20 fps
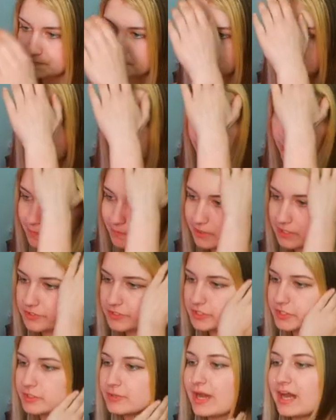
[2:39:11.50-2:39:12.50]
But it won't budge
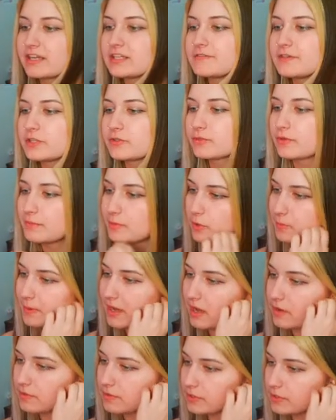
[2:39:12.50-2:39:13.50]
until you activate the remote
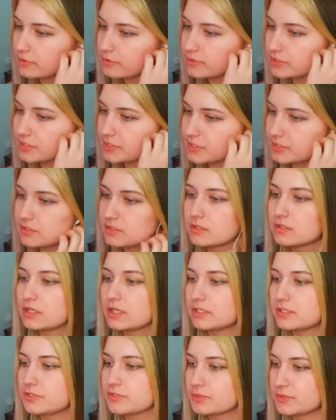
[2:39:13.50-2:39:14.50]
power nodes
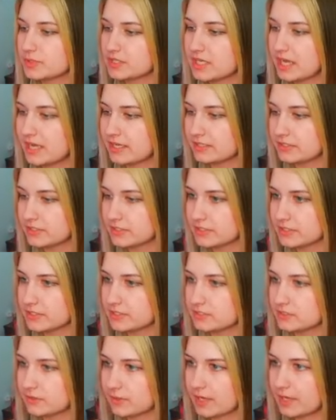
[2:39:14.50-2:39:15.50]
and these three
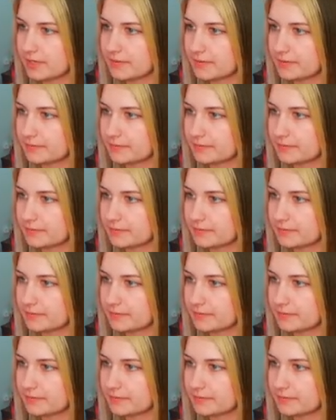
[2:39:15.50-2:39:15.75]
dials. Okay.